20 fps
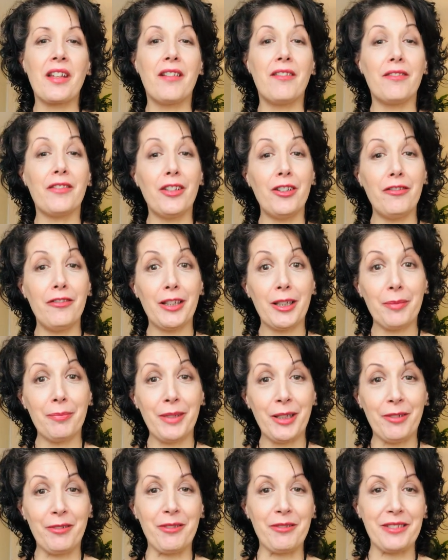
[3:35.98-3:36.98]
Fulvic
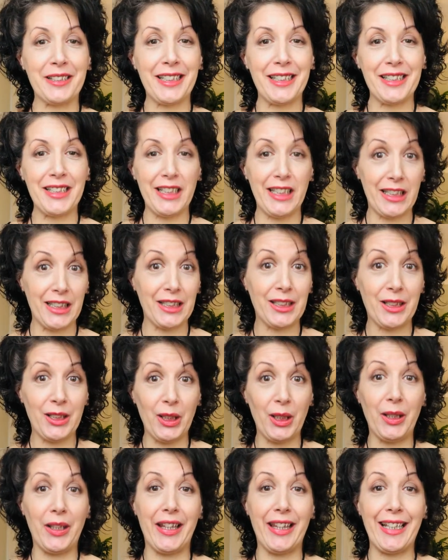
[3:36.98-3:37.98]
minerals actually does
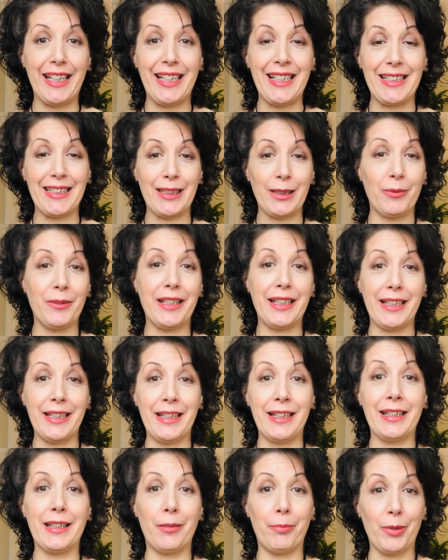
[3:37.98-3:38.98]
two things
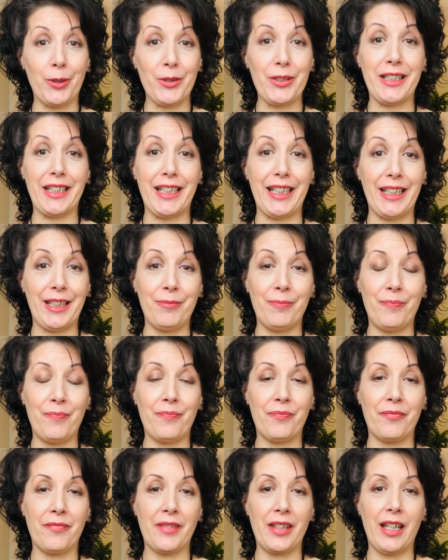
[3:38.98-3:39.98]
within the body.
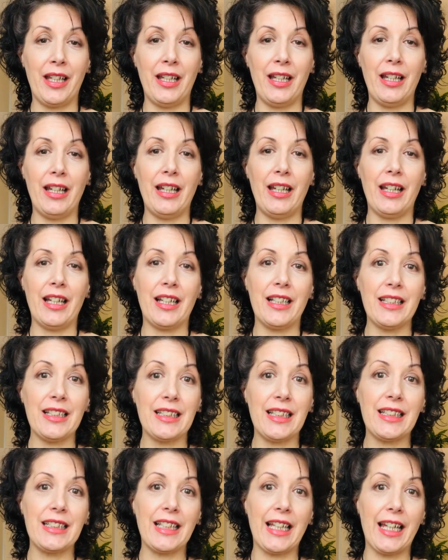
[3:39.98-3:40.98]
And as
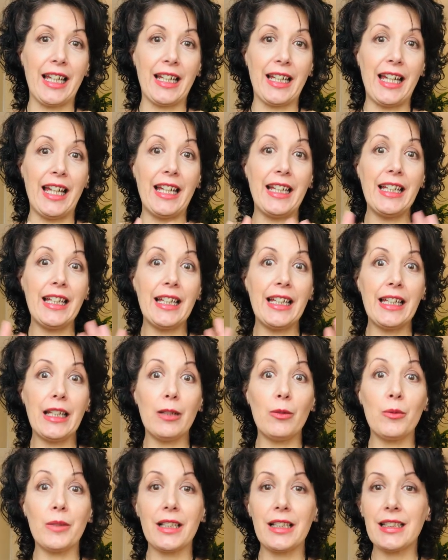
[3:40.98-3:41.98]
I say,
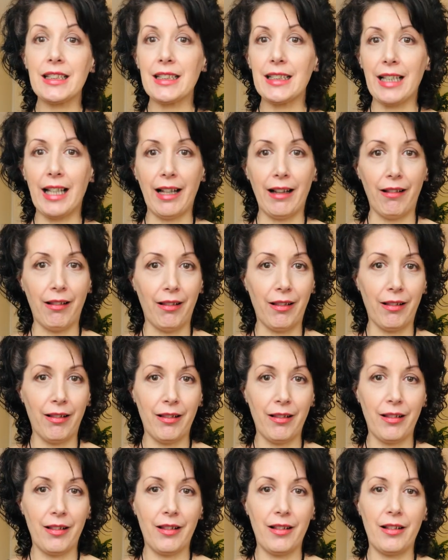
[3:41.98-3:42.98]
anything with a cell
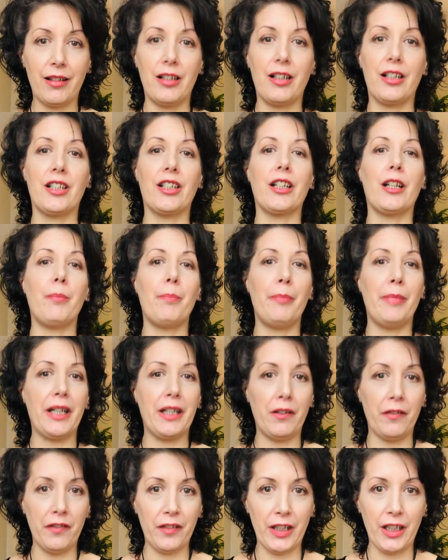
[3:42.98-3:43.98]
can
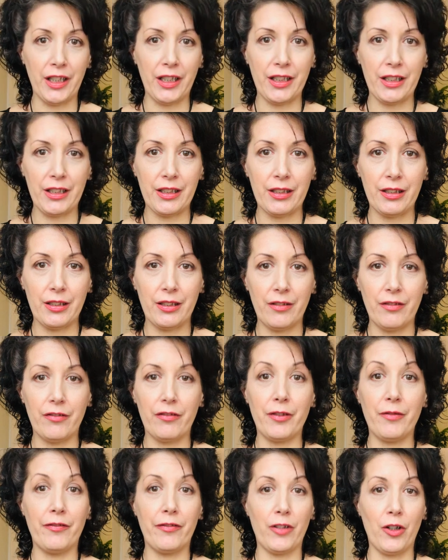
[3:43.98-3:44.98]
benefit
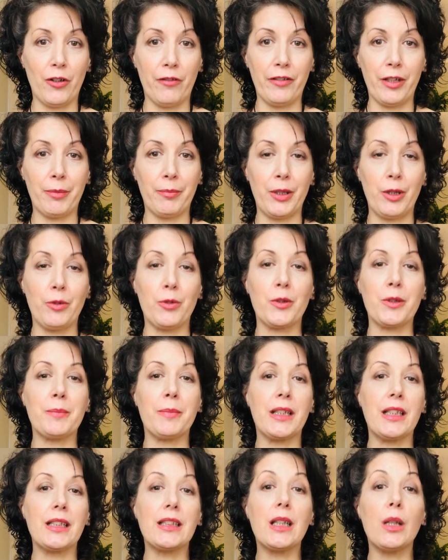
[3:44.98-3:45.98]
from fulvic minerals
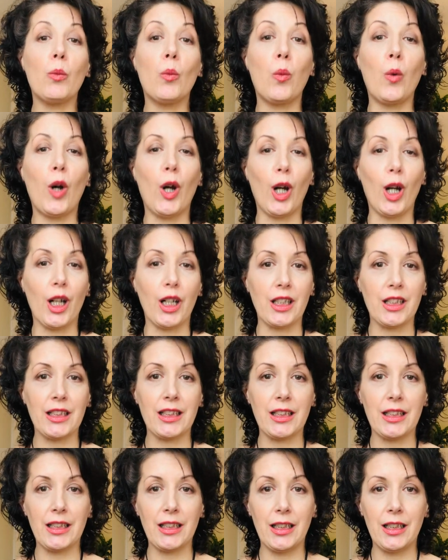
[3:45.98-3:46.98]
because it
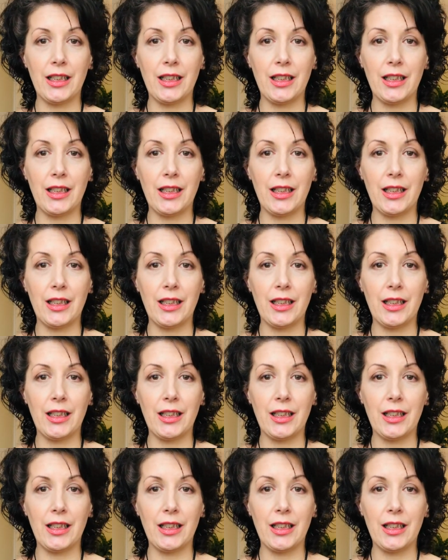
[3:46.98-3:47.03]
works